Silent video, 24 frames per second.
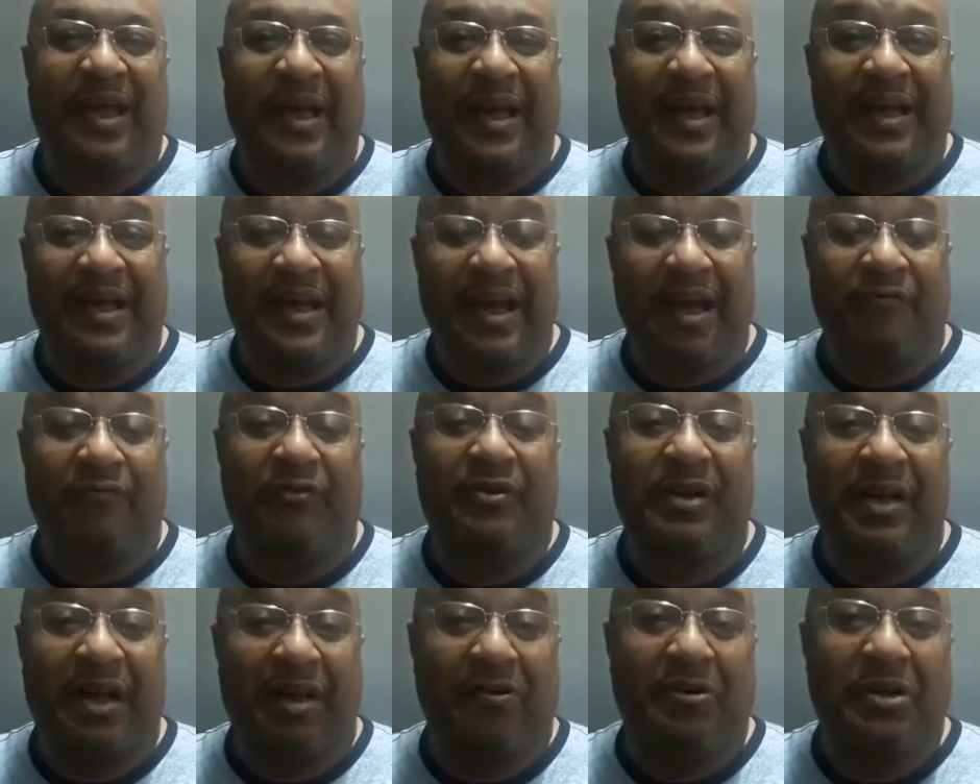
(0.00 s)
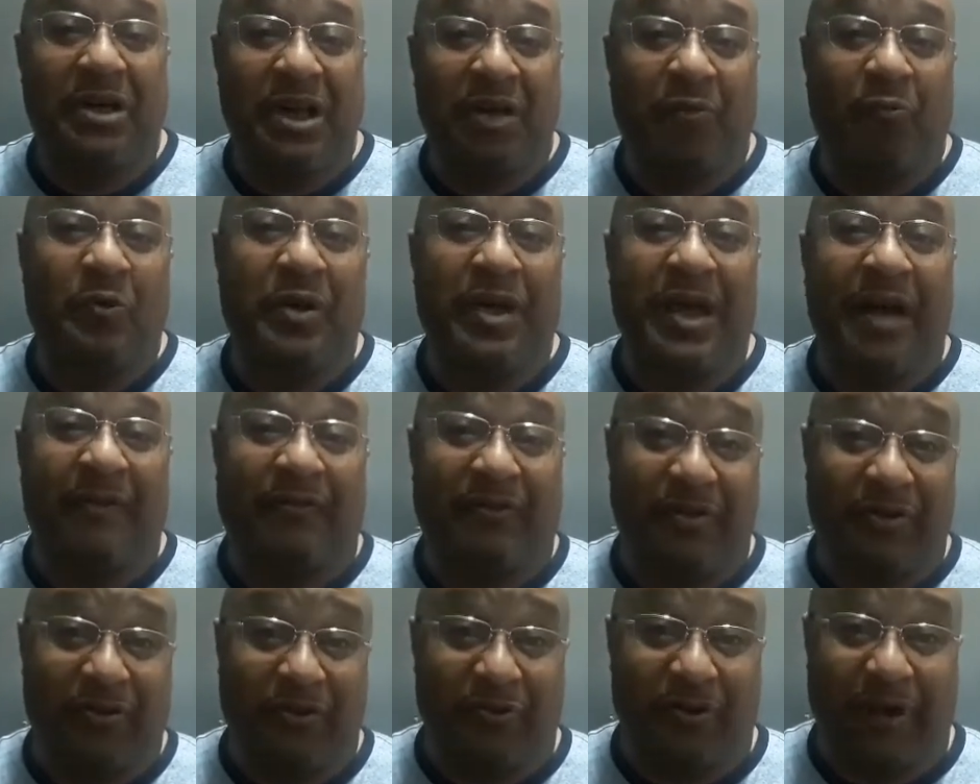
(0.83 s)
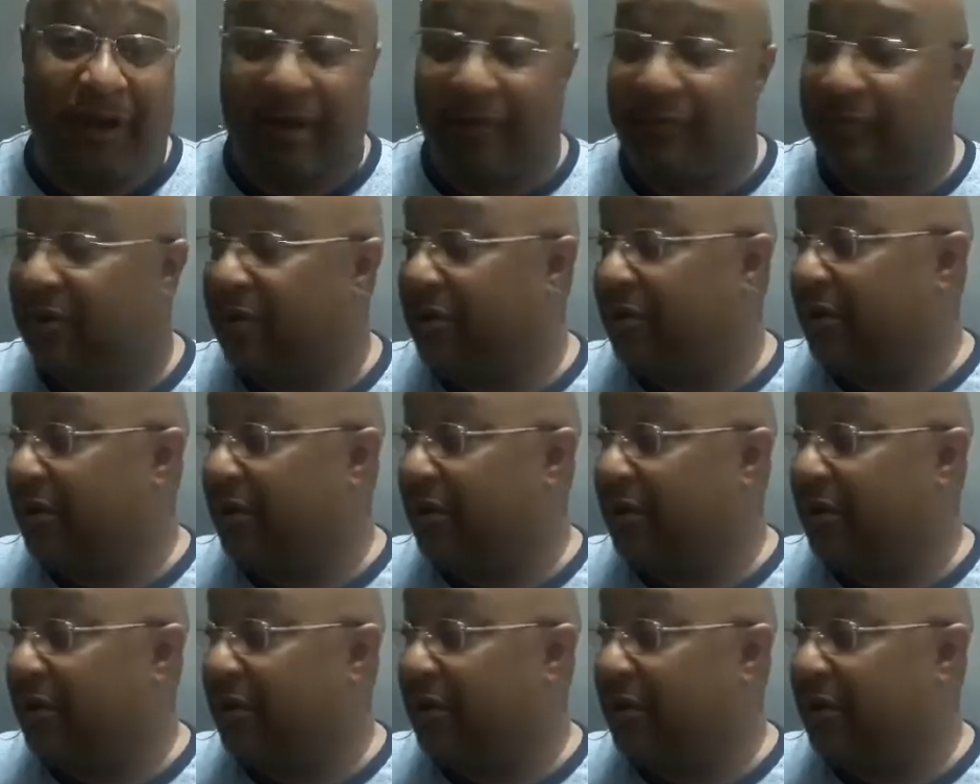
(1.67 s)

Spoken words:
And every now and then, we have to do that.